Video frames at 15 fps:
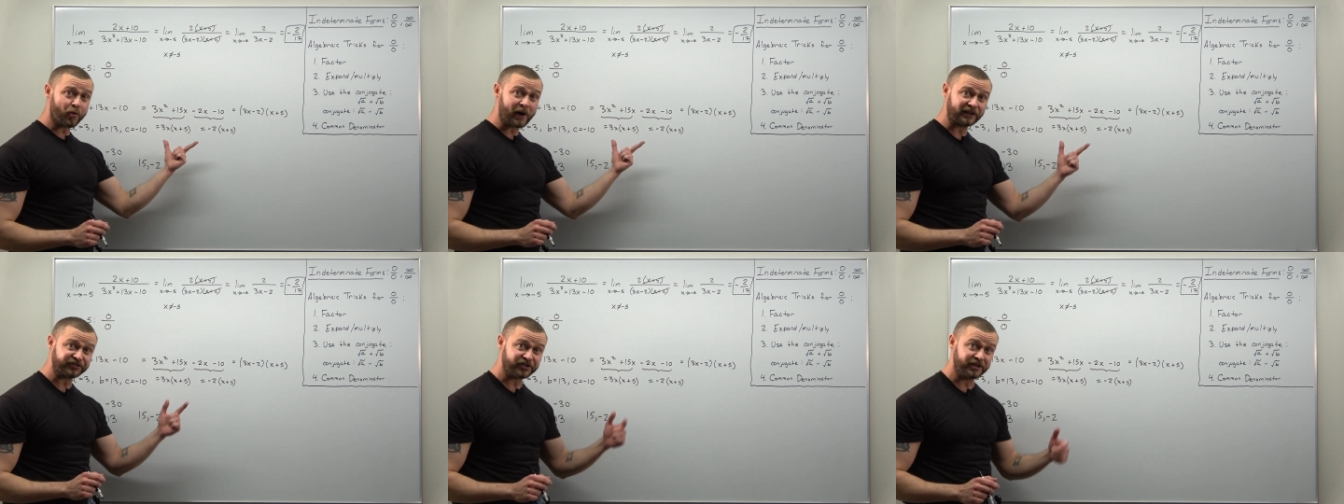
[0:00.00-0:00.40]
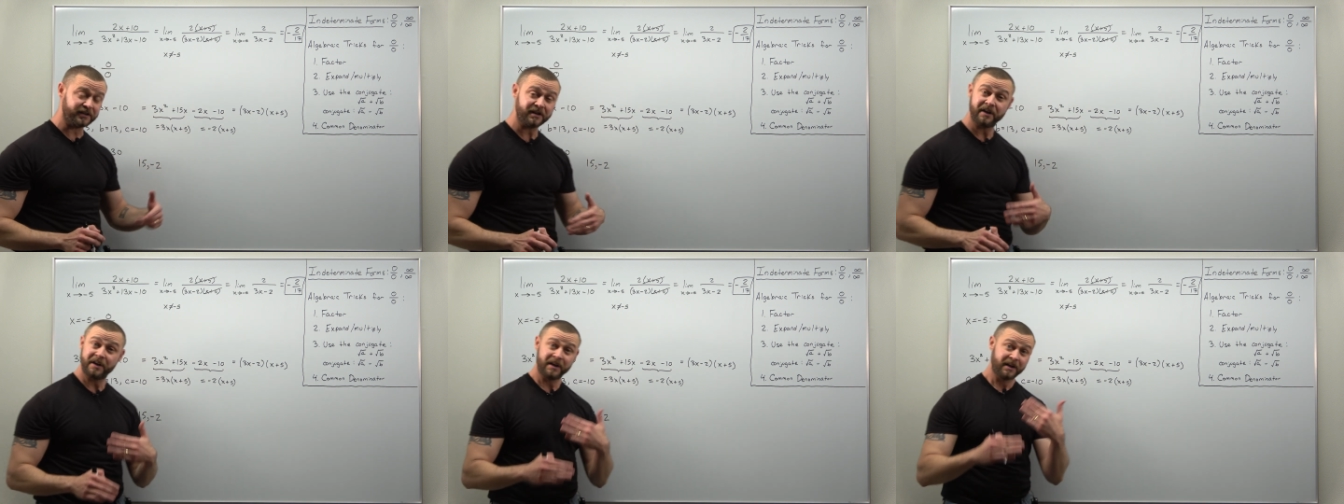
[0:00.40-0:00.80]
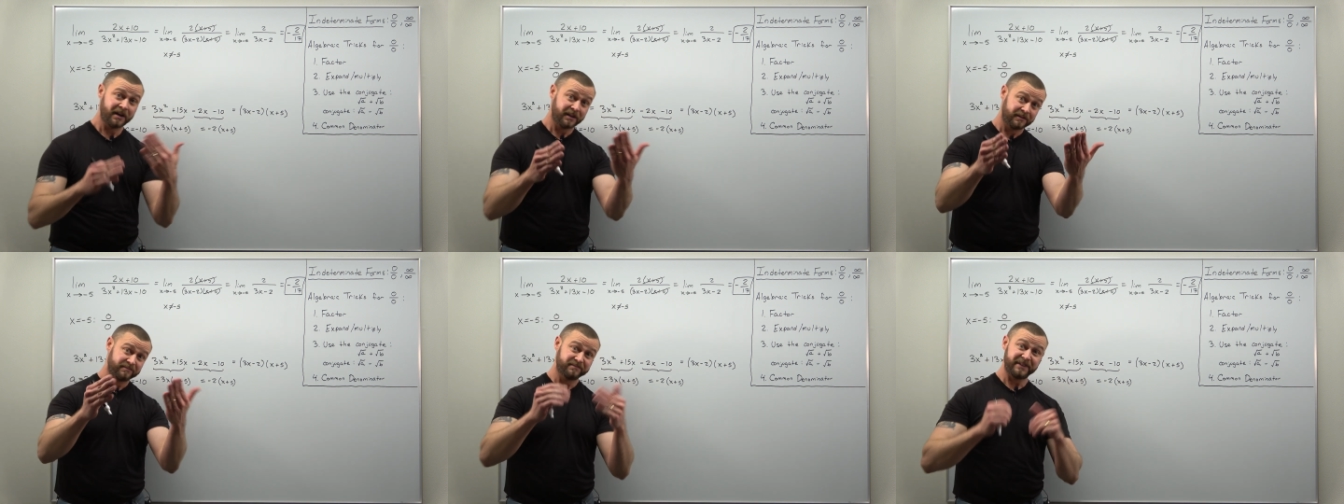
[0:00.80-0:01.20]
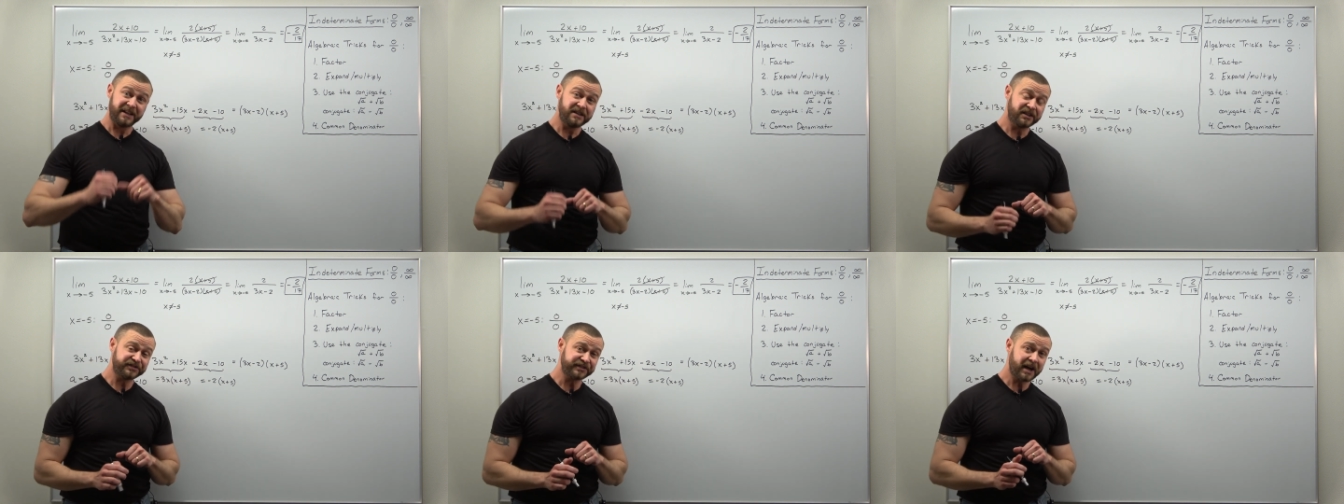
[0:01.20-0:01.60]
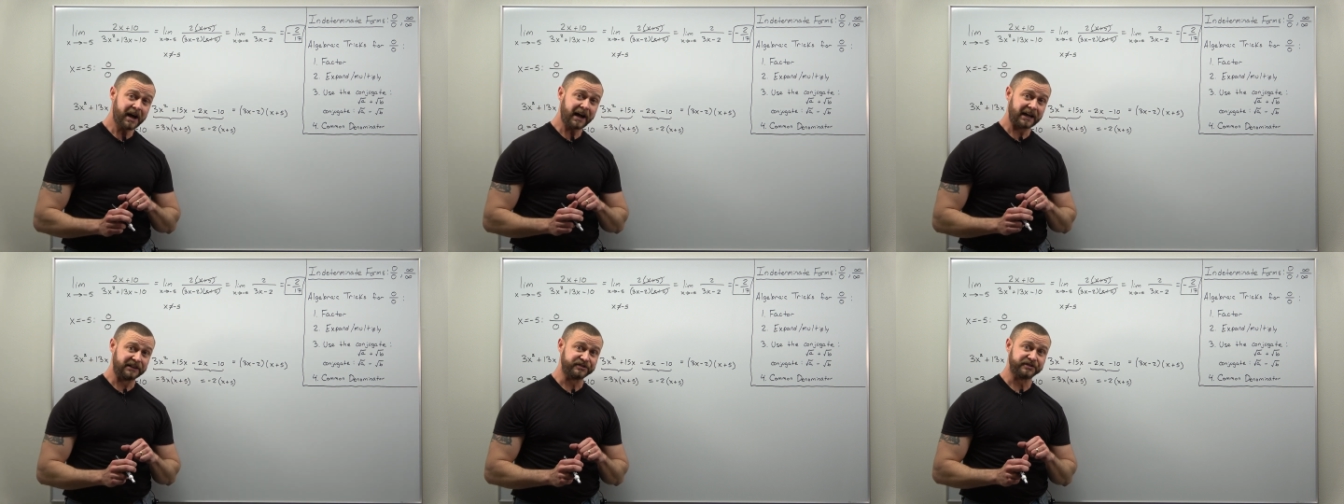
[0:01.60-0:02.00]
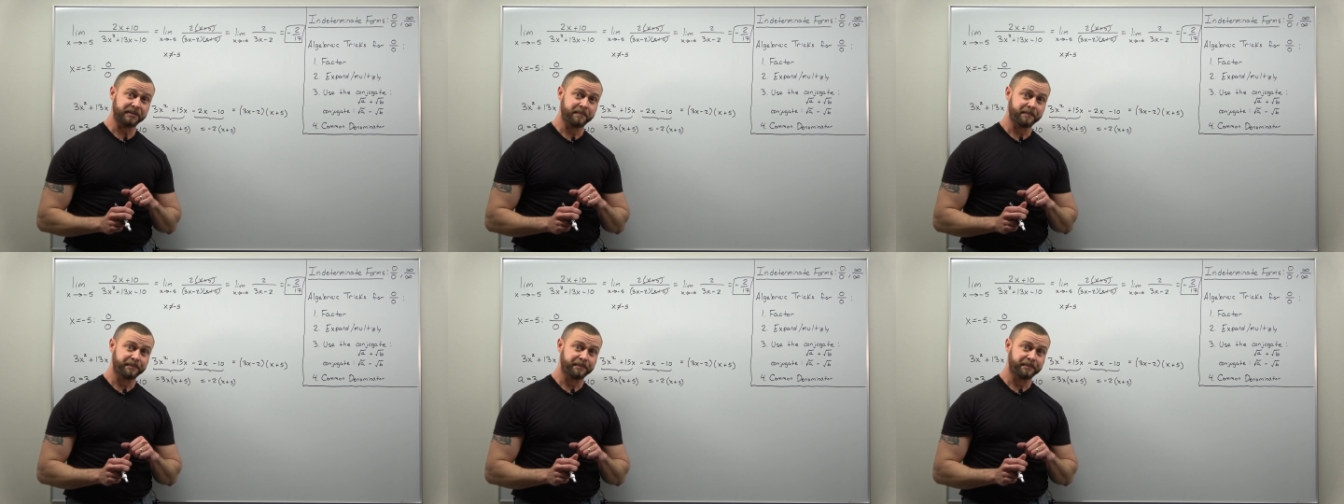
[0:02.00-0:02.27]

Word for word: question in disguise.